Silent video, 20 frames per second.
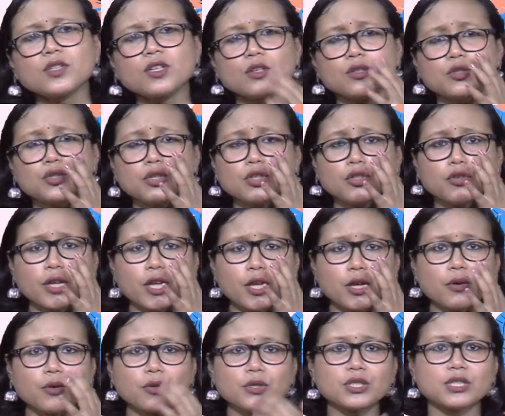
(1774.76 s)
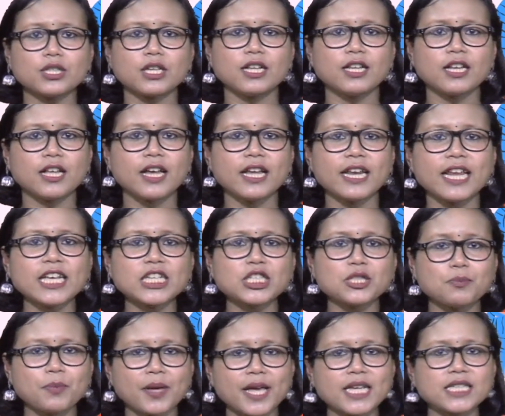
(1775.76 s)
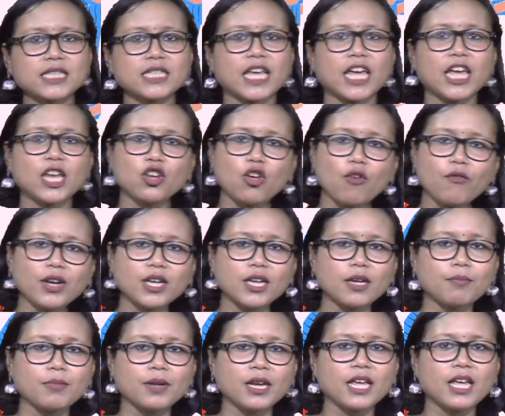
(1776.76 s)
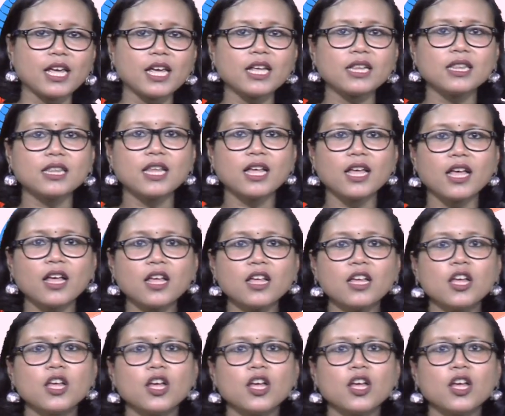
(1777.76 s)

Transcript: So to use learning space innovatively, the